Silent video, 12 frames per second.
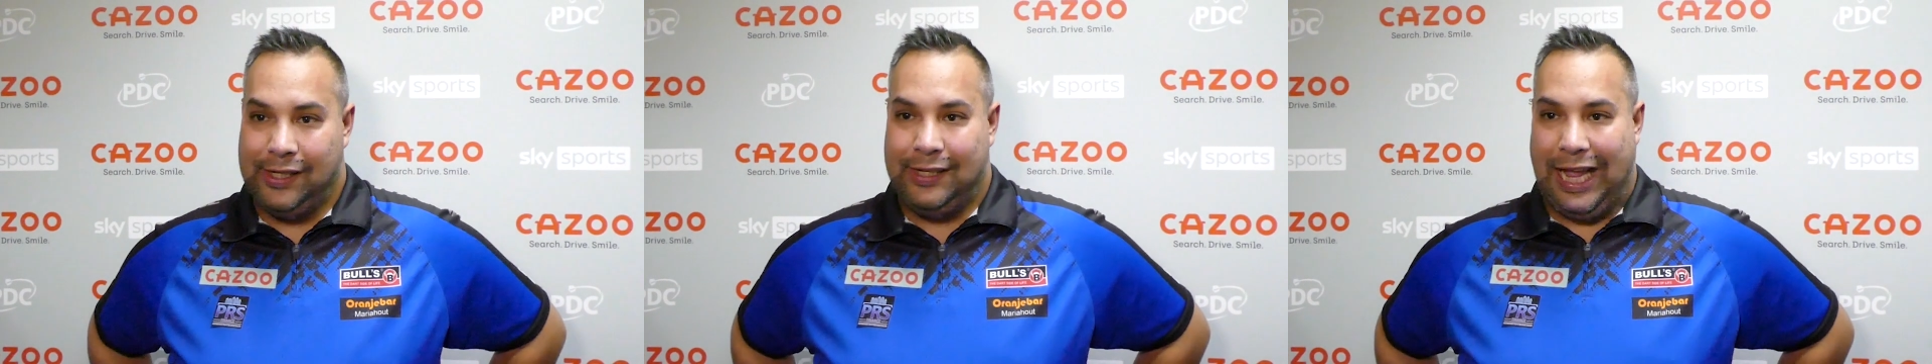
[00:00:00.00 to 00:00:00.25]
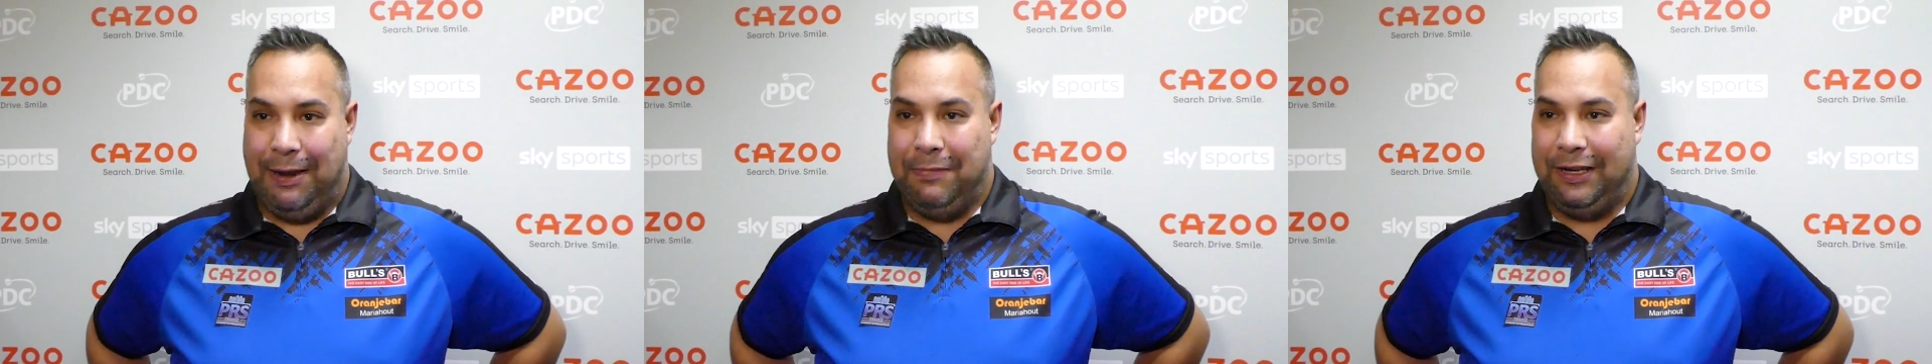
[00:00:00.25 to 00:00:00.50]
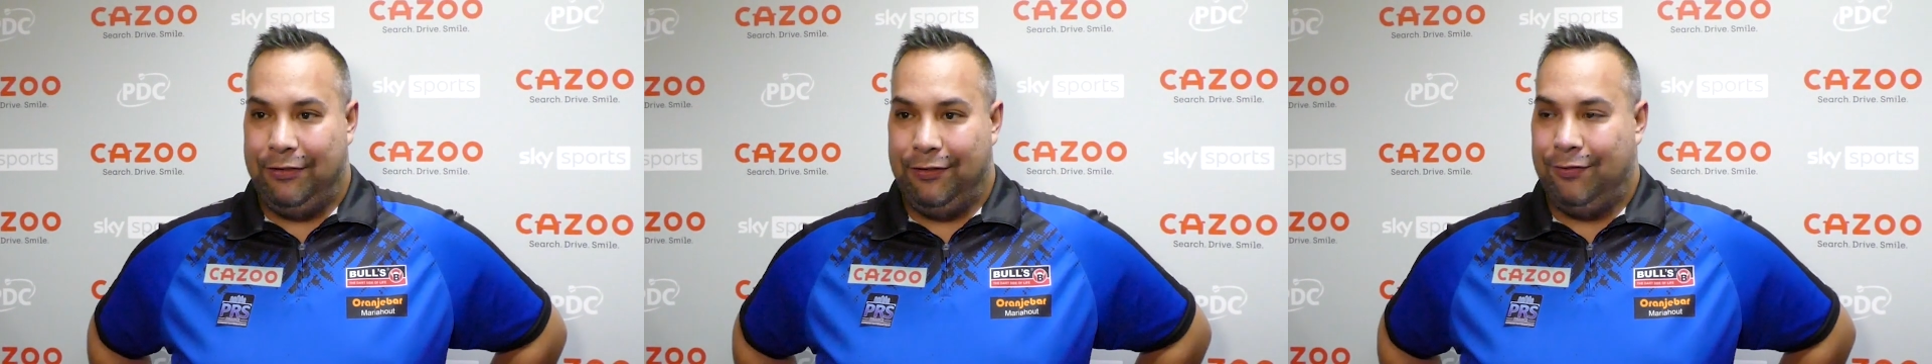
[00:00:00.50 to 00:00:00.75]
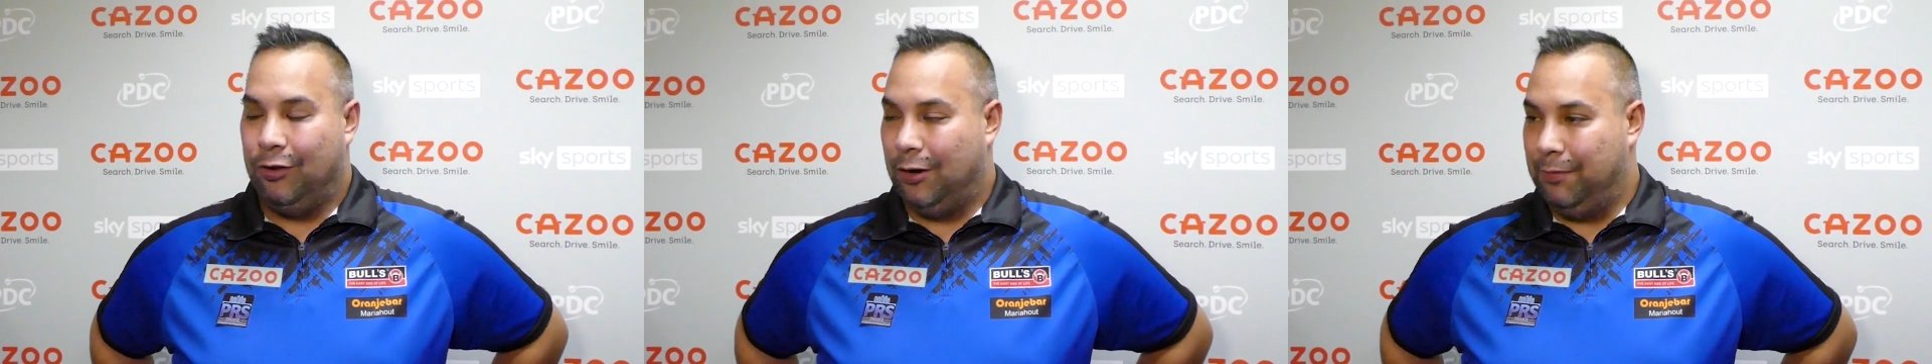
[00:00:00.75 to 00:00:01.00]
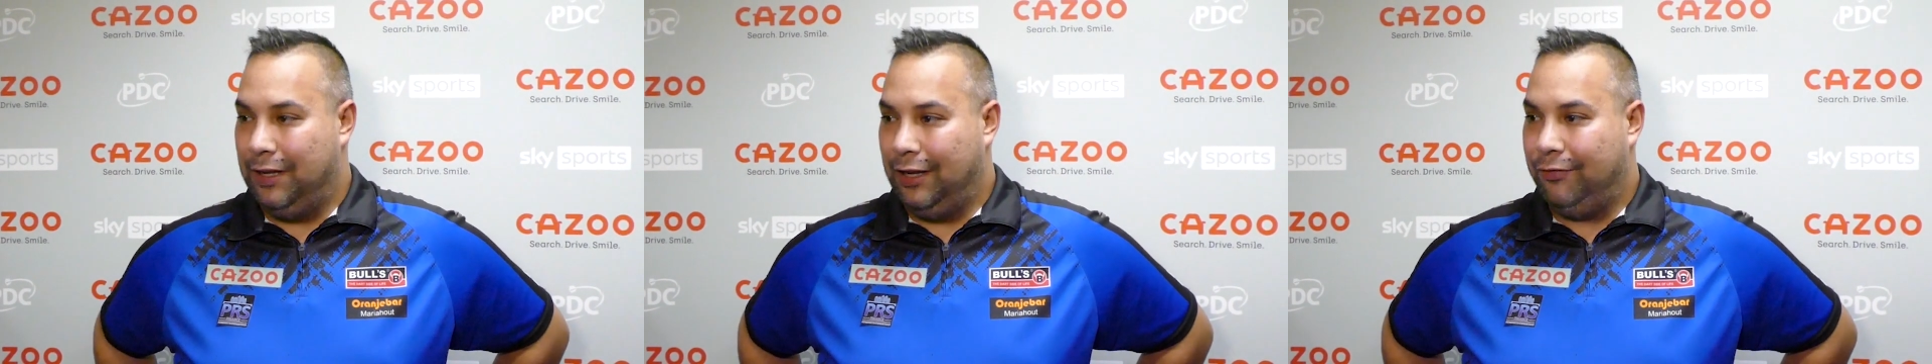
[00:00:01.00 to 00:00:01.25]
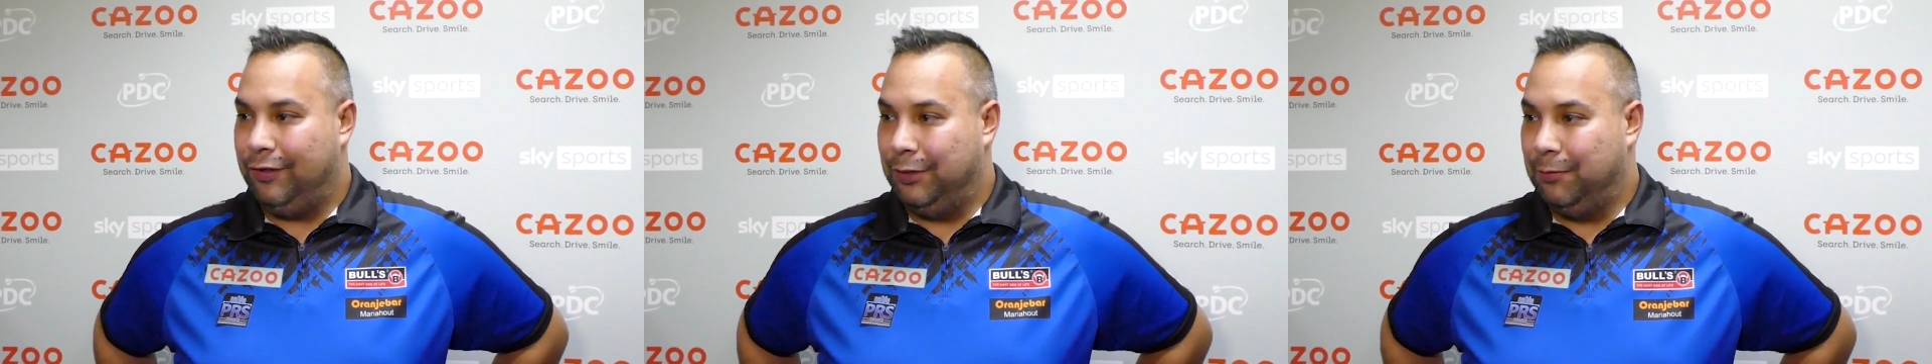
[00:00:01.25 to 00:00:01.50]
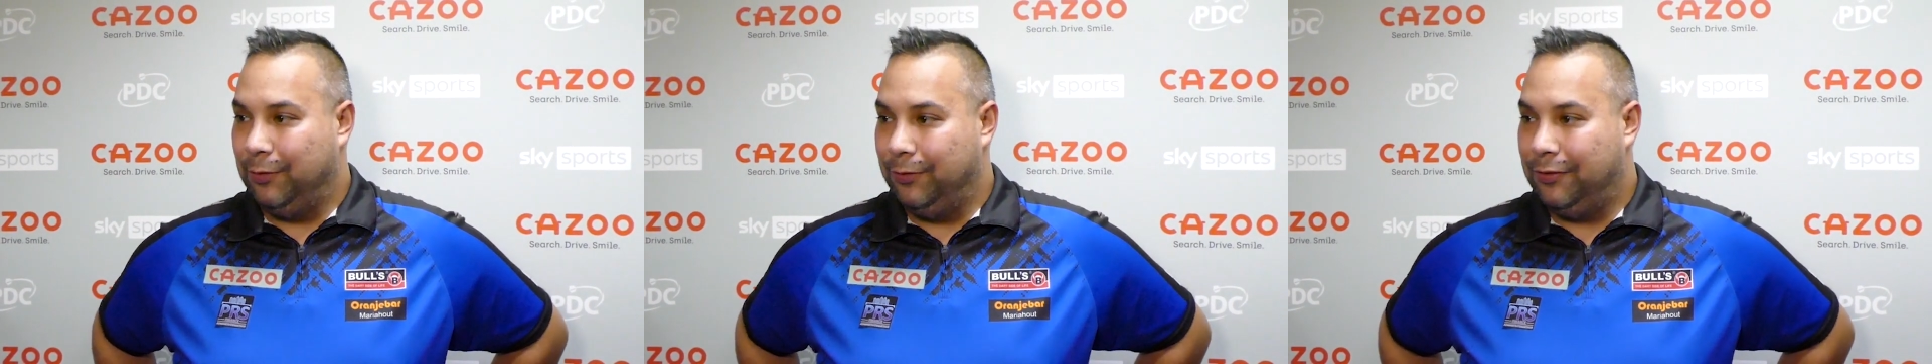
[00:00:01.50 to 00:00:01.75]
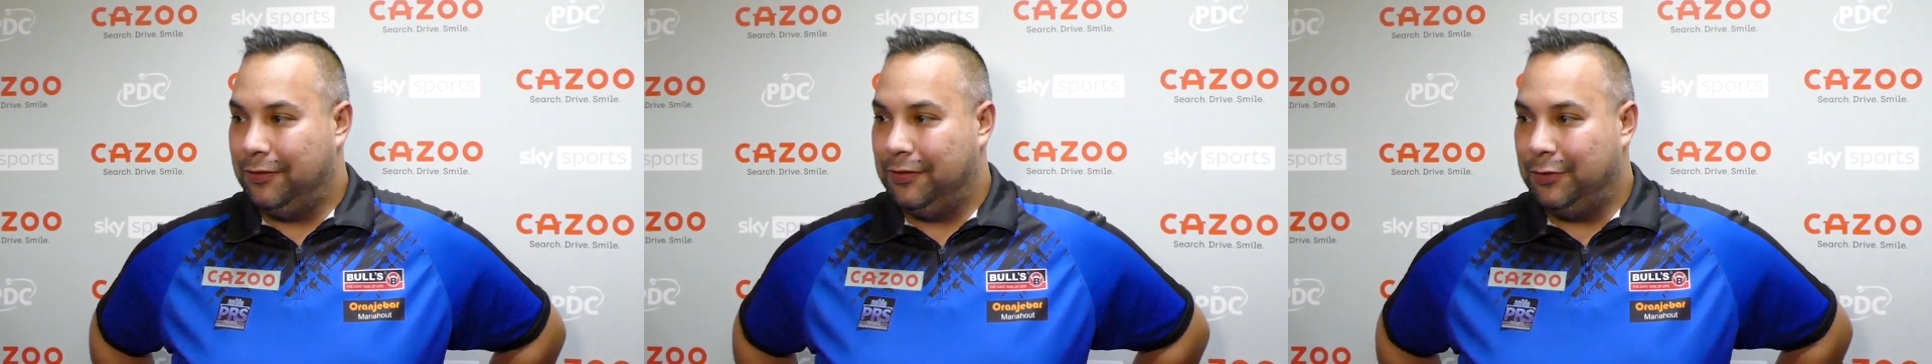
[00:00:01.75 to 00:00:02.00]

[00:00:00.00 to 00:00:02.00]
Damon is a former last few months.